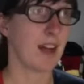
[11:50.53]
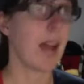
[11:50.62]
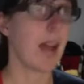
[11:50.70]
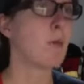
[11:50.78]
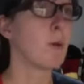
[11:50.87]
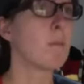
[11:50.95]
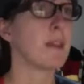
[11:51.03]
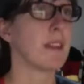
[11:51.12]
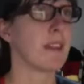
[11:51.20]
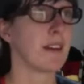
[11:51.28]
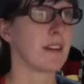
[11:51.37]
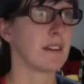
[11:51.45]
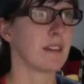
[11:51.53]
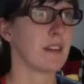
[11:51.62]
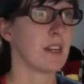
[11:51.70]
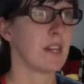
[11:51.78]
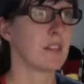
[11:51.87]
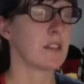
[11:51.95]
I won't be there.
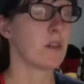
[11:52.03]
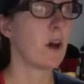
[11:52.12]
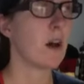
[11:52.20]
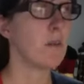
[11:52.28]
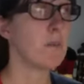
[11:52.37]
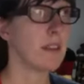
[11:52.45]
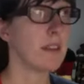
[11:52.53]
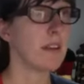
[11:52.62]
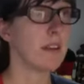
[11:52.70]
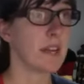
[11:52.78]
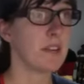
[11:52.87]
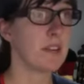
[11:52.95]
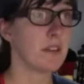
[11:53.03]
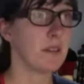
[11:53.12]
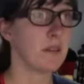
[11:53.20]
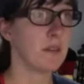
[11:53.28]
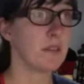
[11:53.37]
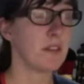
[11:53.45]
So I'll be there at
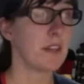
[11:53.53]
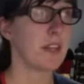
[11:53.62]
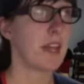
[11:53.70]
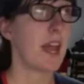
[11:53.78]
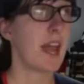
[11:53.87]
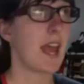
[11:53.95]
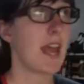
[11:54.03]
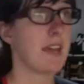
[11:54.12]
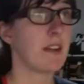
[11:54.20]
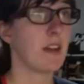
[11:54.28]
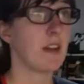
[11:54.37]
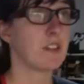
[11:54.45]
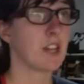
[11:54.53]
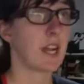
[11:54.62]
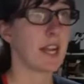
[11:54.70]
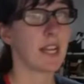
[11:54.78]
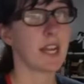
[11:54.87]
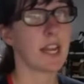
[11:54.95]
noon, and I'll
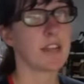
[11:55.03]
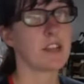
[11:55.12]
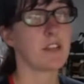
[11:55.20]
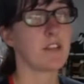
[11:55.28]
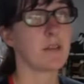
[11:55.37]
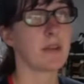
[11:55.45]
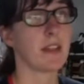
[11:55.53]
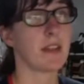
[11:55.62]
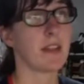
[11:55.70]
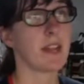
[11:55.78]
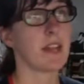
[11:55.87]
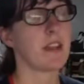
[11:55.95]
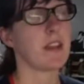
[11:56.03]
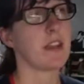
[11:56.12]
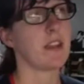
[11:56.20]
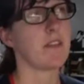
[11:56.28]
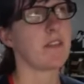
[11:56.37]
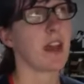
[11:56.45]
try and catch everybody then.
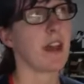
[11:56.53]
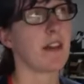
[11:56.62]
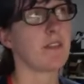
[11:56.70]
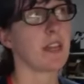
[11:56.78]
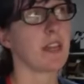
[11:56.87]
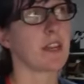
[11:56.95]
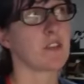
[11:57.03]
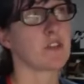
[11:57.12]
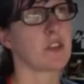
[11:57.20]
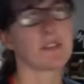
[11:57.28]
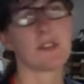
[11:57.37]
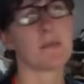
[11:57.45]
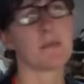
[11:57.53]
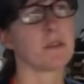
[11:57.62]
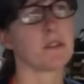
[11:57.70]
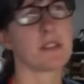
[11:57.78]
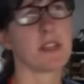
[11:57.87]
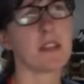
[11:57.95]
If you have like a trusted
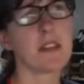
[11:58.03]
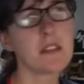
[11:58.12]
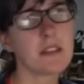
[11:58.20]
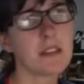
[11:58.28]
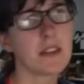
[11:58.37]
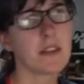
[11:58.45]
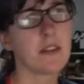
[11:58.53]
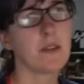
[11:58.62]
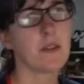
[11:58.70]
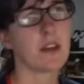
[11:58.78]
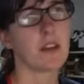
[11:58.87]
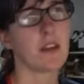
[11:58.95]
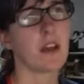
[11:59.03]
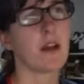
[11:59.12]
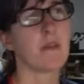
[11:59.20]
person that you can